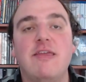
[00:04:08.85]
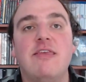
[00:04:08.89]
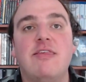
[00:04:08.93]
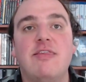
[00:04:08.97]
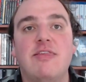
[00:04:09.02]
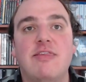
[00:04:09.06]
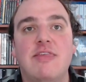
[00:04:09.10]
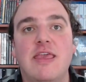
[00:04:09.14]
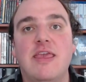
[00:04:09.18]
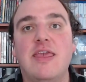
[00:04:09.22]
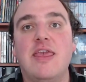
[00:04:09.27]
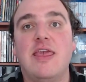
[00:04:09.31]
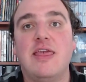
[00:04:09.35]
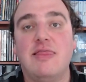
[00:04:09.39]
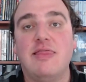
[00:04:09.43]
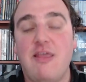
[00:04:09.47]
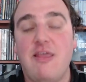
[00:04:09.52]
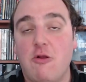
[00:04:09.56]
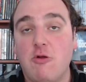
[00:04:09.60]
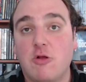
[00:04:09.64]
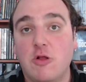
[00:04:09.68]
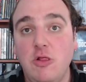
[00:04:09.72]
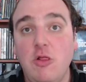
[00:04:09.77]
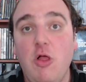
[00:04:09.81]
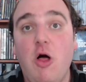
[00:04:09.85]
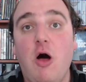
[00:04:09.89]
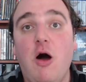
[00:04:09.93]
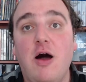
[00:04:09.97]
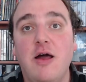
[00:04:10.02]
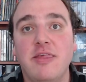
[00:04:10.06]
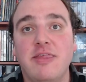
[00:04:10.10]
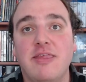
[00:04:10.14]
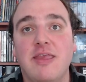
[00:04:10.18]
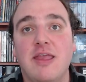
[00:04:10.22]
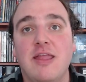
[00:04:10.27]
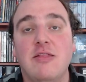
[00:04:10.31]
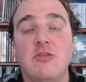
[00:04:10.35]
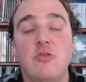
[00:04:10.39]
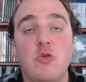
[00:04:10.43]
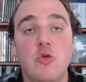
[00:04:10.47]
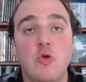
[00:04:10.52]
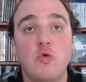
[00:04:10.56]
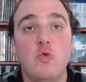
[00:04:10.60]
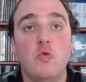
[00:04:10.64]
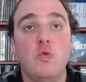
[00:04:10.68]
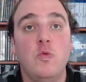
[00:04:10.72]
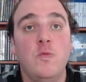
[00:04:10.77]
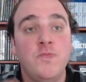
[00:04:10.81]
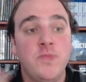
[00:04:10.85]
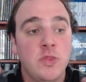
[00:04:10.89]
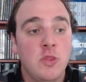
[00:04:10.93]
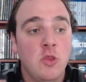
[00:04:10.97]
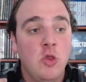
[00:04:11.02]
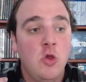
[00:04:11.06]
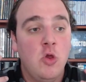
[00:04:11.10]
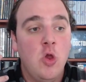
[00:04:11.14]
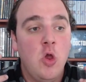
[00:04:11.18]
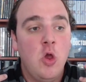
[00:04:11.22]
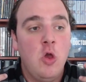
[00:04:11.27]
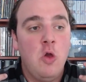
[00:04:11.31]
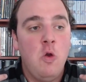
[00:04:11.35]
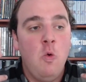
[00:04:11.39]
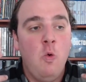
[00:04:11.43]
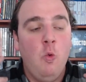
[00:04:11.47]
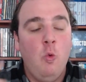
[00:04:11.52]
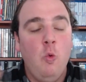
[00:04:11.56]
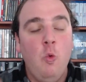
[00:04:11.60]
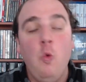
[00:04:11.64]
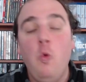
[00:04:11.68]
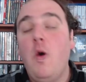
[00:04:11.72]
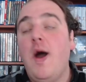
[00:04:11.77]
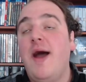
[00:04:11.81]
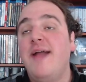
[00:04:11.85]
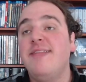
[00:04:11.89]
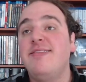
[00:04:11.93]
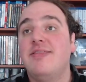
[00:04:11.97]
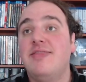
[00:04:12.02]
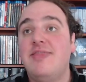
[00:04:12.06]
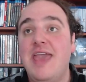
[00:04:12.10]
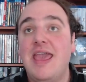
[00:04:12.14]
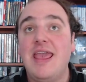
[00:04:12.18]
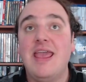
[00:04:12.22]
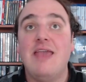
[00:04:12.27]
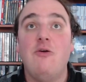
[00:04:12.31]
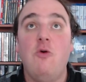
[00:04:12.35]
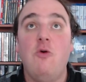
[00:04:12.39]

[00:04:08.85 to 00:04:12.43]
sinking their claws into what they